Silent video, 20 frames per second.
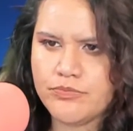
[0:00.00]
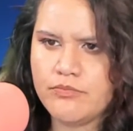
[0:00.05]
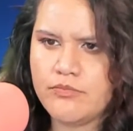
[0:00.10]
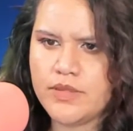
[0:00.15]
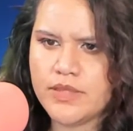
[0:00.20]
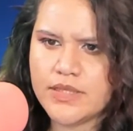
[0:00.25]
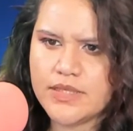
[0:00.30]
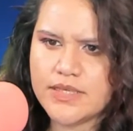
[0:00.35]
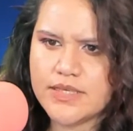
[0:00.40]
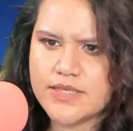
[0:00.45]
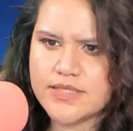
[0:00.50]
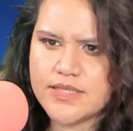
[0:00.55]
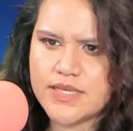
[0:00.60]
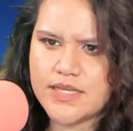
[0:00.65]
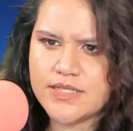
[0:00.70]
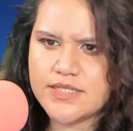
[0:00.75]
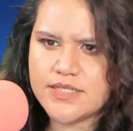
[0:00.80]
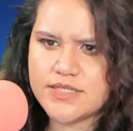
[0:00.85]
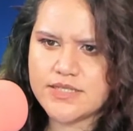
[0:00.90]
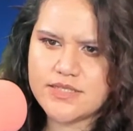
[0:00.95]
because I
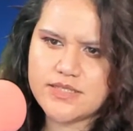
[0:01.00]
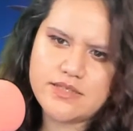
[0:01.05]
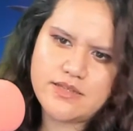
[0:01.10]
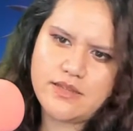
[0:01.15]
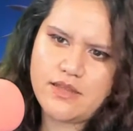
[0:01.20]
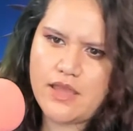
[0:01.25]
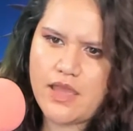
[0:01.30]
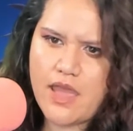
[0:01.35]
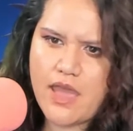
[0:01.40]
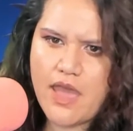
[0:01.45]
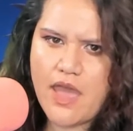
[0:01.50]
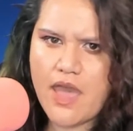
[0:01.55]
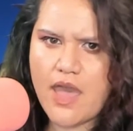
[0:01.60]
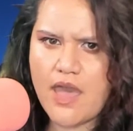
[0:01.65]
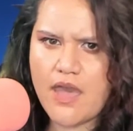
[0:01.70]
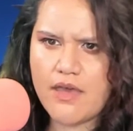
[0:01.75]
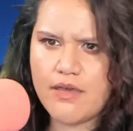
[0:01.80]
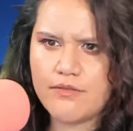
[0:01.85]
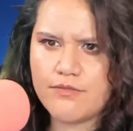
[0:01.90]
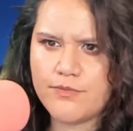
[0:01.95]
just didn't
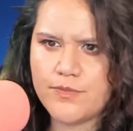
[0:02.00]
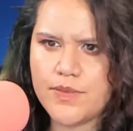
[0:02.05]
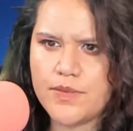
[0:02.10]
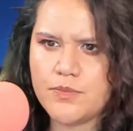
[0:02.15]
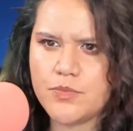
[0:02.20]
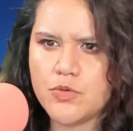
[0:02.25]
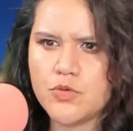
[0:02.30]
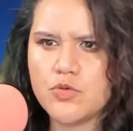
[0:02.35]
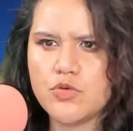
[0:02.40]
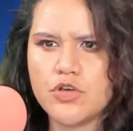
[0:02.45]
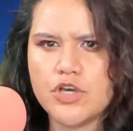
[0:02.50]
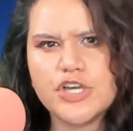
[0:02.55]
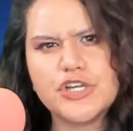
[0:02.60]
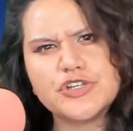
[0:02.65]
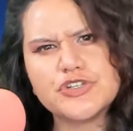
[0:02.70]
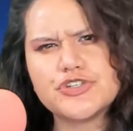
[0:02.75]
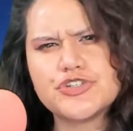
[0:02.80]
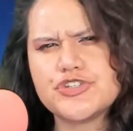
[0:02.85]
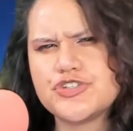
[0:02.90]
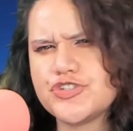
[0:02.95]
have people who
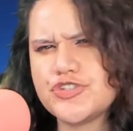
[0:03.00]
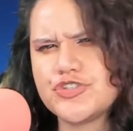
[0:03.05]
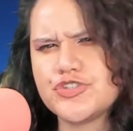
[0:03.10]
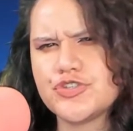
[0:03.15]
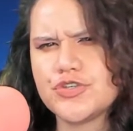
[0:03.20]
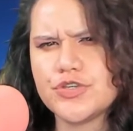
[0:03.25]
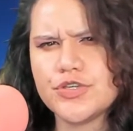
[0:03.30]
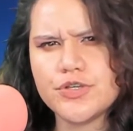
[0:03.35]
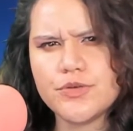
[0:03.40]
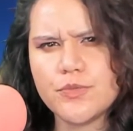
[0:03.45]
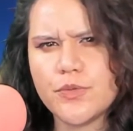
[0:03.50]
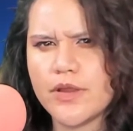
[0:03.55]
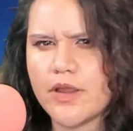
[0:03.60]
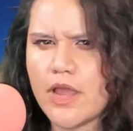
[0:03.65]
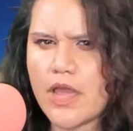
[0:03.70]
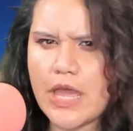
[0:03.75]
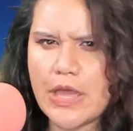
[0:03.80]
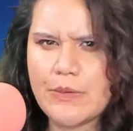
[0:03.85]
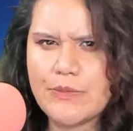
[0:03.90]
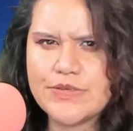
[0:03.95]
understood where
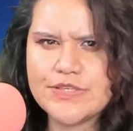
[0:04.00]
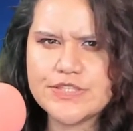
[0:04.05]
I was